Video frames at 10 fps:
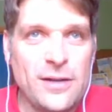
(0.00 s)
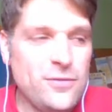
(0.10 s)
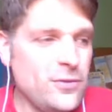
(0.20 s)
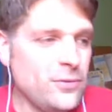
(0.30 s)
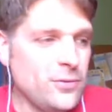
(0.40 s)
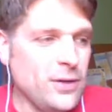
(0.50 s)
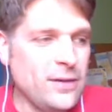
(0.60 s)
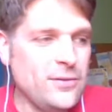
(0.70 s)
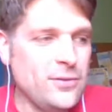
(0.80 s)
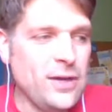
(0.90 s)
If you
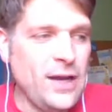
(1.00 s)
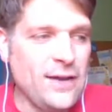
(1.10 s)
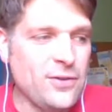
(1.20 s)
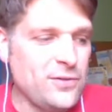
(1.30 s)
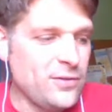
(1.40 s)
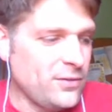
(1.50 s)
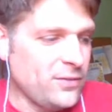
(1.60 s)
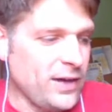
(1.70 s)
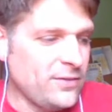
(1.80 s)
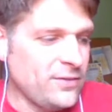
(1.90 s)
do an average of the
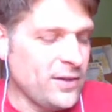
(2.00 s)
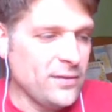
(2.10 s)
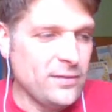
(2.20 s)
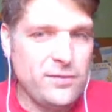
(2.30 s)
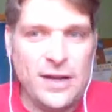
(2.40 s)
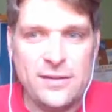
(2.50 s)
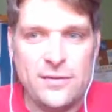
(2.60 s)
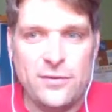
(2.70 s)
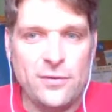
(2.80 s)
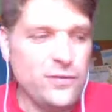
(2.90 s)
5 cells, in fact,
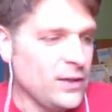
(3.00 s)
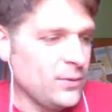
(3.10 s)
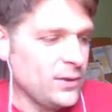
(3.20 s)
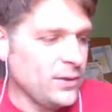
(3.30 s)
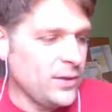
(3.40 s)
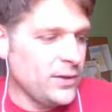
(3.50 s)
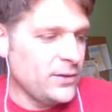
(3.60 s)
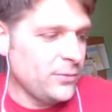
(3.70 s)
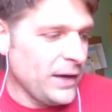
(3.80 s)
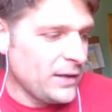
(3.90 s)
if you're following along in
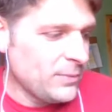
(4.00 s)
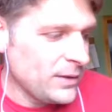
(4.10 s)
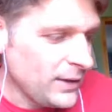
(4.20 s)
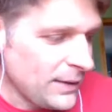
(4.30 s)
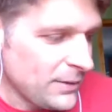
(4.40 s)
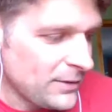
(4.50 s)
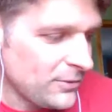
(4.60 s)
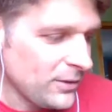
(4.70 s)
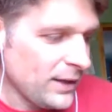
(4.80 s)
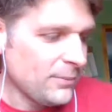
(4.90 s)
your lab
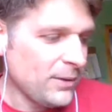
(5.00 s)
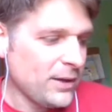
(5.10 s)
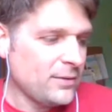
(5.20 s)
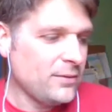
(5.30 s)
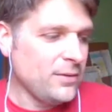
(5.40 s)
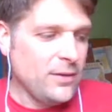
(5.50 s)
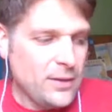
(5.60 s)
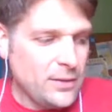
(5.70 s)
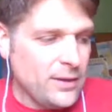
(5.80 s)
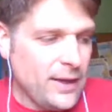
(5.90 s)
manual, I'm on
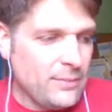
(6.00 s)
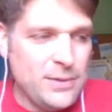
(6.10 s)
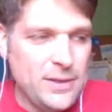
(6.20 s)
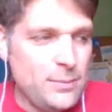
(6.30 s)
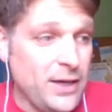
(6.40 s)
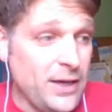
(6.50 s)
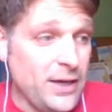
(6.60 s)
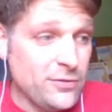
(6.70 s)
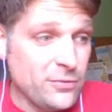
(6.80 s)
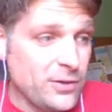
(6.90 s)
lab B,
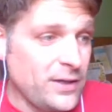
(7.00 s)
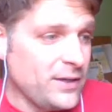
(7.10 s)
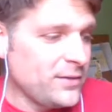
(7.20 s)
page 3.